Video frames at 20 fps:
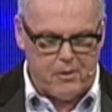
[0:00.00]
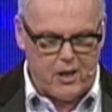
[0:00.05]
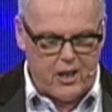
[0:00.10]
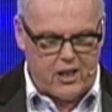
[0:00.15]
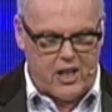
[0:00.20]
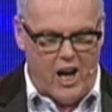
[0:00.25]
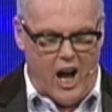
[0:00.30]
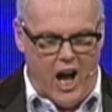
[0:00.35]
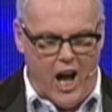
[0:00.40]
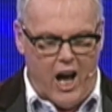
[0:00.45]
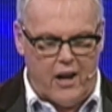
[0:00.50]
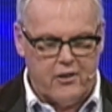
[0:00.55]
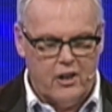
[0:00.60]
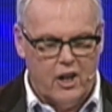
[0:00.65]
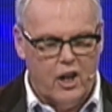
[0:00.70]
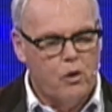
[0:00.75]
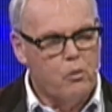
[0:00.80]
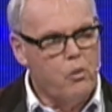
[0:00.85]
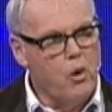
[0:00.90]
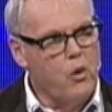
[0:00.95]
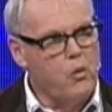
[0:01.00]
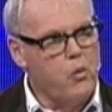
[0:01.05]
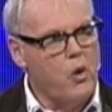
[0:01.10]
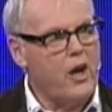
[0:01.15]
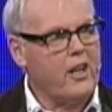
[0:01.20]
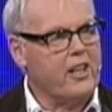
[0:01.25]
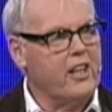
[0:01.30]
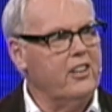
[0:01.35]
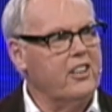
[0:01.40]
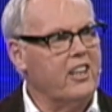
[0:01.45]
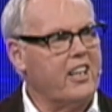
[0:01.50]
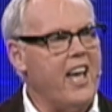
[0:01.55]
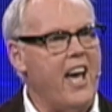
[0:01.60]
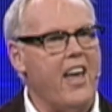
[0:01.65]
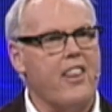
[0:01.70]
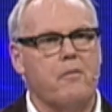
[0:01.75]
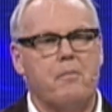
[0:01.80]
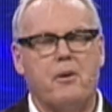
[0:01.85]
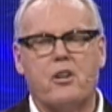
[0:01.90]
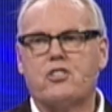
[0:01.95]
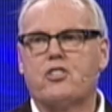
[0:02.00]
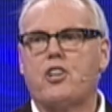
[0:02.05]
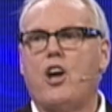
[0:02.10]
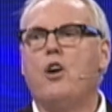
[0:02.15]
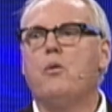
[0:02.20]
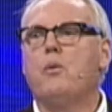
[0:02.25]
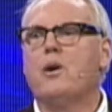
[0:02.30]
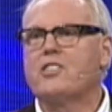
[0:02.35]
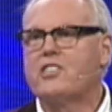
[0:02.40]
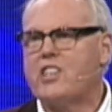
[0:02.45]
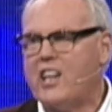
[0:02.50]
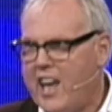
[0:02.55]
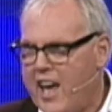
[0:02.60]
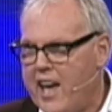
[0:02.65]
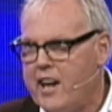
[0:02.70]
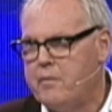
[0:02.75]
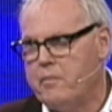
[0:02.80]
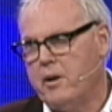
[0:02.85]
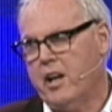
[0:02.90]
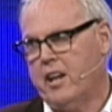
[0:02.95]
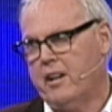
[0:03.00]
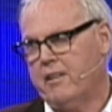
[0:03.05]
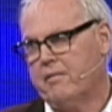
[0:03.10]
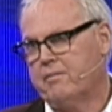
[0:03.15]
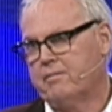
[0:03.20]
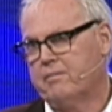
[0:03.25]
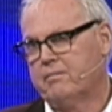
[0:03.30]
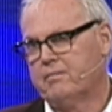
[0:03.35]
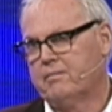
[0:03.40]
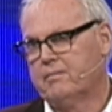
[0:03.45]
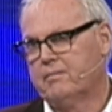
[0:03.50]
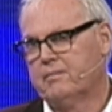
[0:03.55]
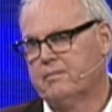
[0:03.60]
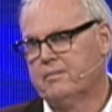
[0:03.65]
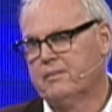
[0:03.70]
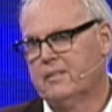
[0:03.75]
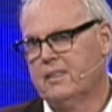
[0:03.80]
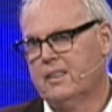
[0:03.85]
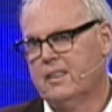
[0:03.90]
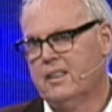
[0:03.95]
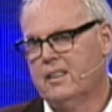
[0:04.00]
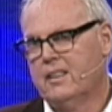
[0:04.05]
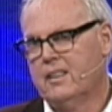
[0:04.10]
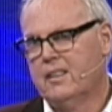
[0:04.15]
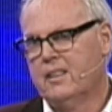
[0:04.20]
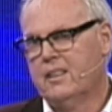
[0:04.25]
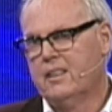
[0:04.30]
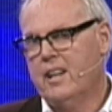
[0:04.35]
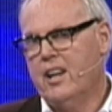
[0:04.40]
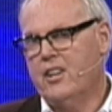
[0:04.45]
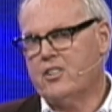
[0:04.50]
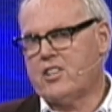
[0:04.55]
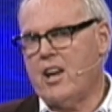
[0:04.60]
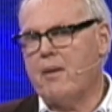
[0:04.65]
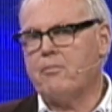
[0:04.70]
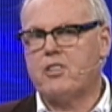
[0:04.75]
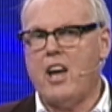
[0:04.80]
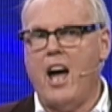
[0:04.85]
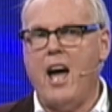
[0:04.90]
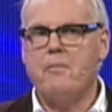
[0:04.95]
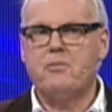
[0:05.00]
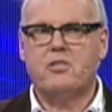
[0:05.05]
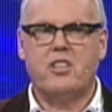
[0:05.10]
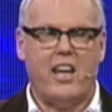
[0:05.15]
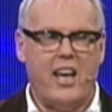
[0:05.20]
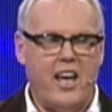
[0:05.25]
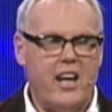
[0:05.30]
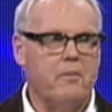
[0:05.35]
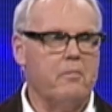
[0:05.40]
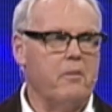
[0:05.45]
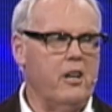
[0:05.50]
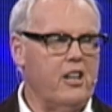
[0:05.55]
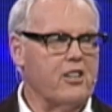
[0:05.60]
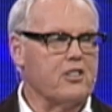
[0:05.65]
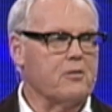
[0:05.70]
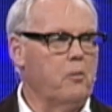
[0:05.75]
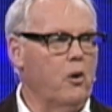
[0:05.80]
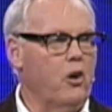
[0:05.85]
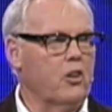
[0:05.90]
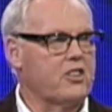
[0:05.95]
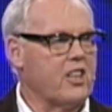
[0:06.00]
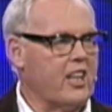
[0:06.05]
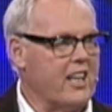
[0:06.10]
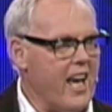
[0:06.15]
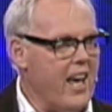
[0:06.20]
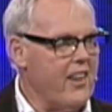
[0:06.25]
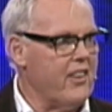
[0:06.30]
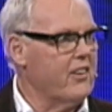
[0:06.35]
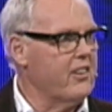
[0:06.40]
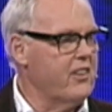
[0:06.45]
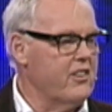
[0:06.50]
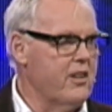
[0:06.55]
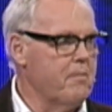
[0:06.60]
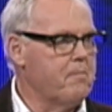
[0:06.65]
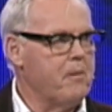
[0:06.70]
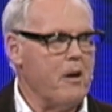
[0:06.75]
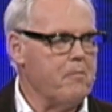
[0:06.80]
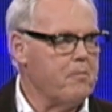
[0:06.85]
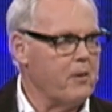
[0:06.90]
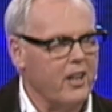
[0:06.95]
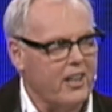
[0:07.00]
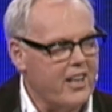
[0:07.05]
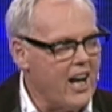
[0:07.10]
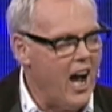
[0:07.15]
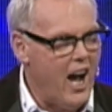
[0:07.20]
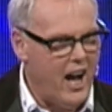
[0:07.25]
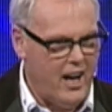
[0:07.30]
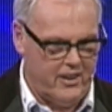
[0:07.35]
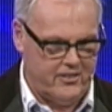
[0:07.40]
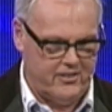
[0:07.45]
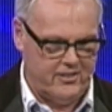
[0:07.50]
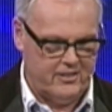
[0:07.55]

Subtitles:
of God were working together, but so was the enemy. And sometimes the enemy is more together than the people of God.